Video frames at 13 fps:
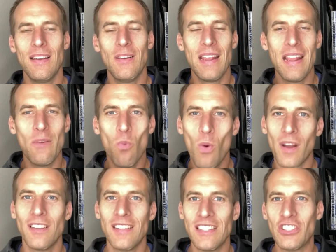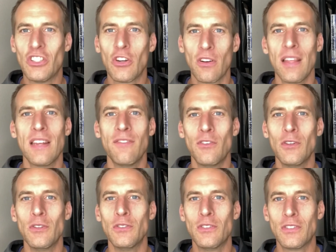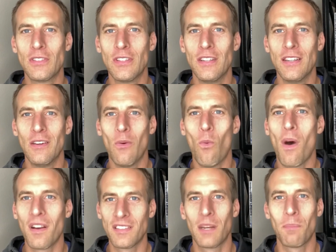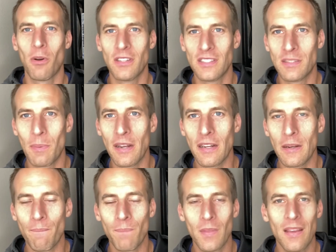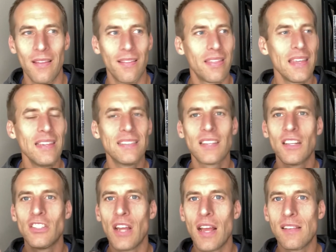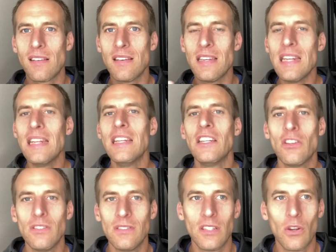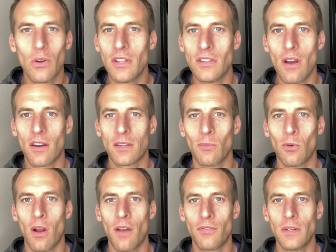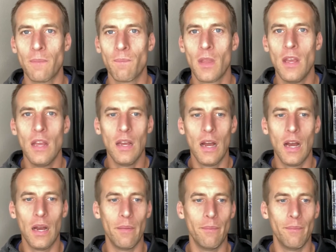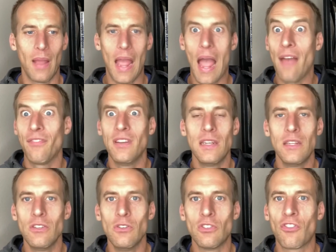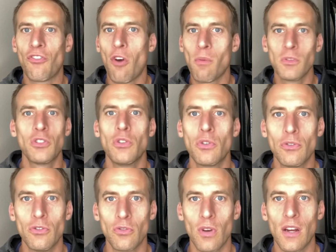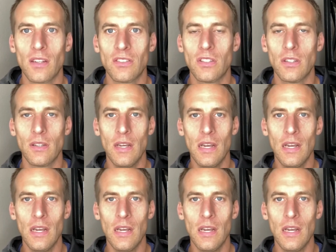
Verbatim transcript: in what these sugar laden foods want us to participate in. Things such as needing to go to the doctor more often, um, having to use pharmaceutical drugs to